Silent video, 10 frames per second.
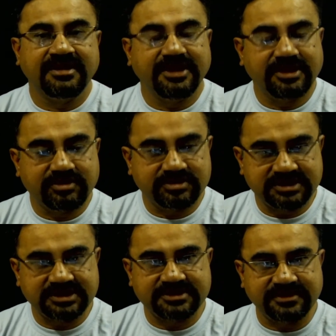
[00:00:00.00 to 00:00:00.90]

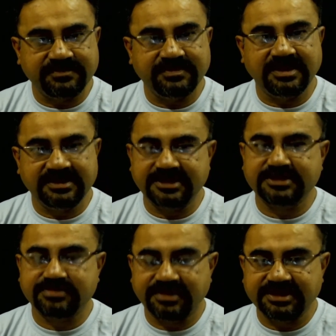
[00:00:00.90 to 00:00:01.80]
ecosystem, and
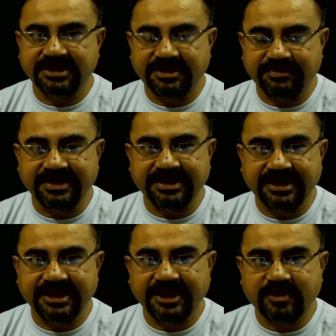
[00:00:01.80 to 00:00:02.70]
that's why they are
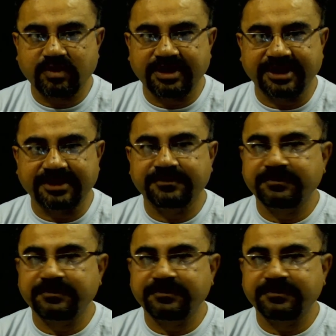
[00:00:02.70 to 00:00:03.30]
mainly aquatic.